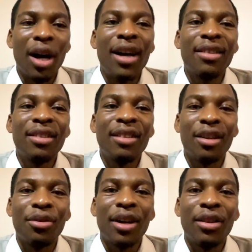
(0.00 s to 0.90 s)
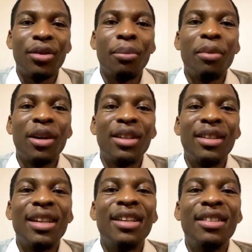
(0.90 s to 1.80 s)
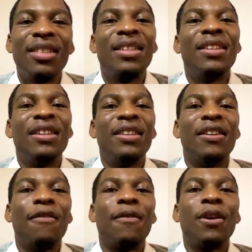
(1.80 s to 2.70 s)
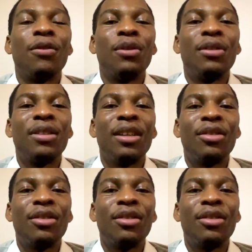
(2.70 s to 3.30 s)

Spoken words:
as it stands right now, the market is still in a fearful state.